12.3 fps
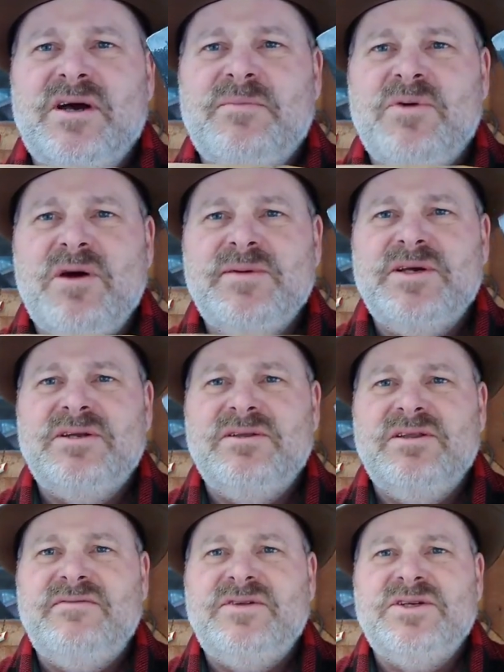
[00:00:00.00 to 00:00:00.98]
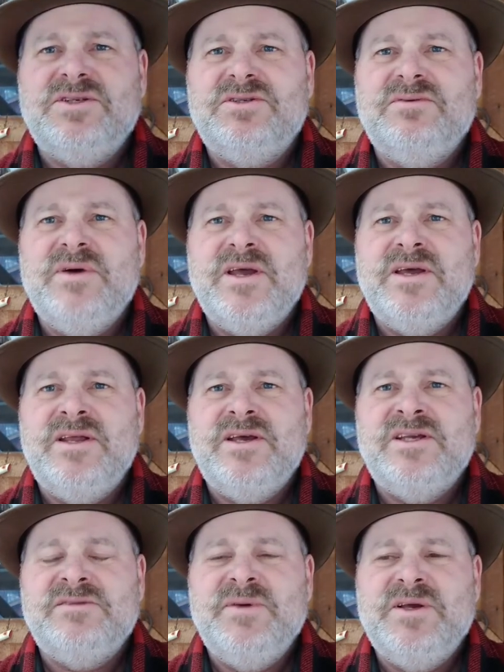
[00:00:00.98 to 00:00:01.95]
I'm probably going to leave it just the way it
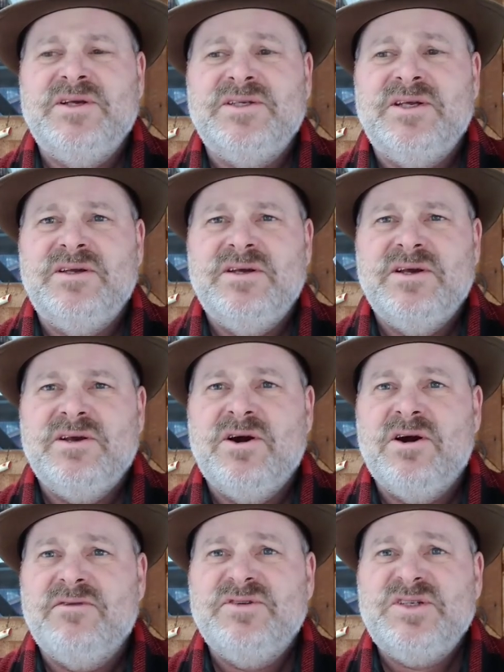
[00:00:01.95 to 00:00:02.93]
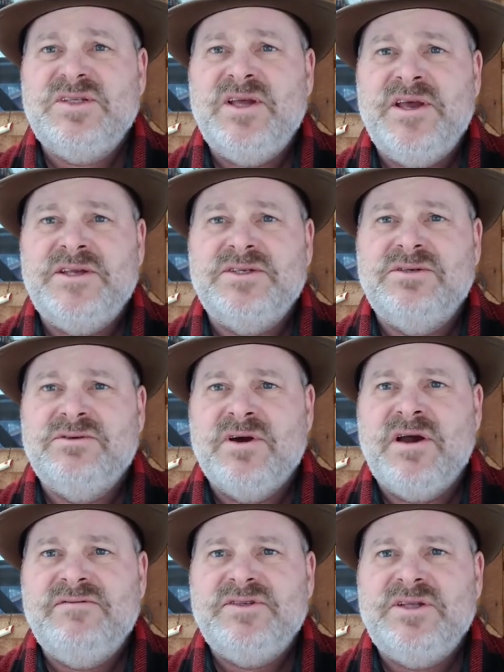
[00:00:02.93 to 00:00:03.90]
is because it carves stakes and
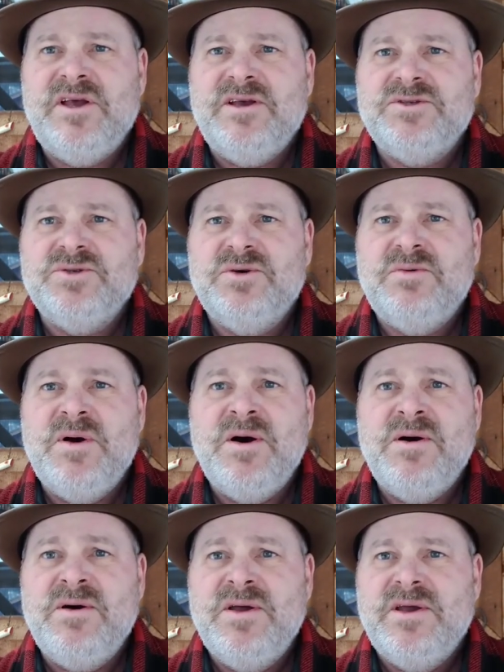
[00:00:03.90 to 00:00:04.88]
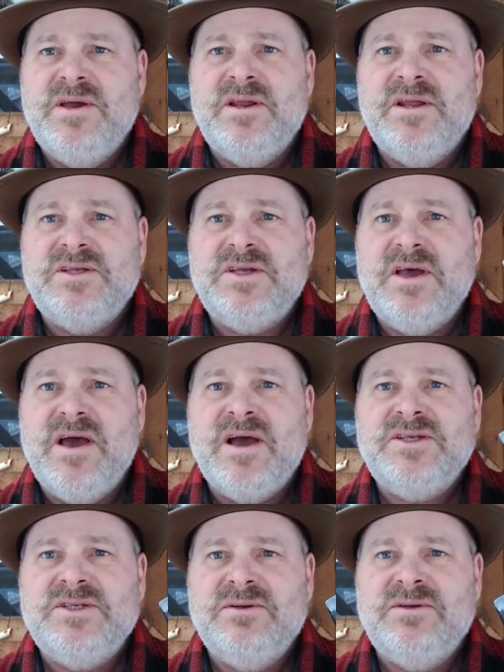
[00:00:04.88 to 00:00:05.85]
drives stakes real well, and it's
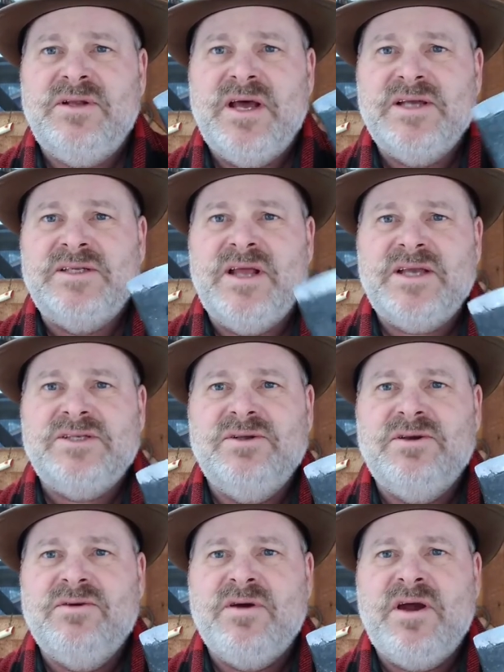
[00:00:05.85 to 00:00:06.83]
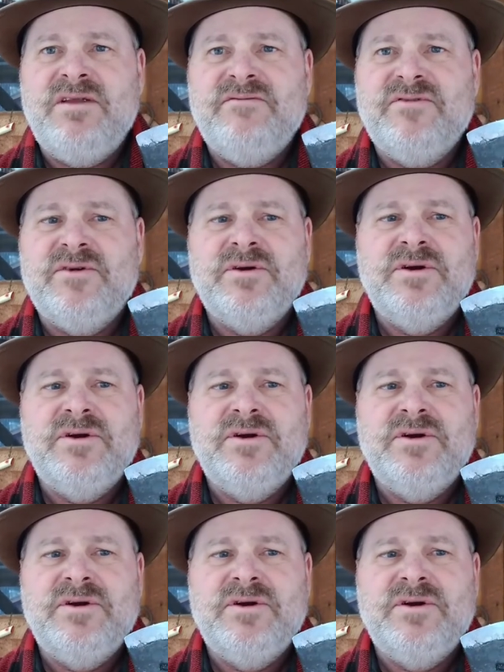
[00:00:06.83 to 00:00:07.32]
excellent, has an excellent grind